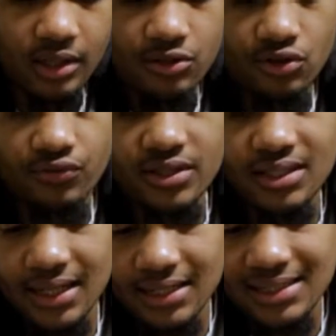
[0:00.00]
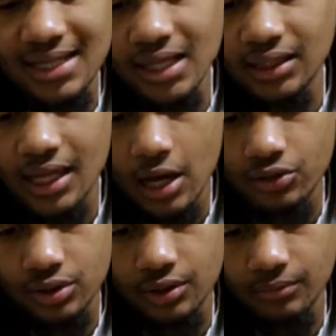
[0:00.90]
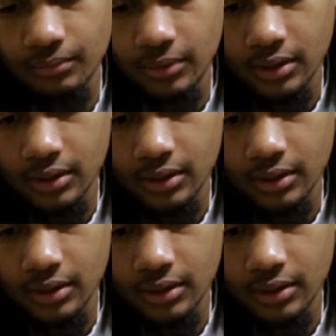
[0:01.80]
So if we say 10,000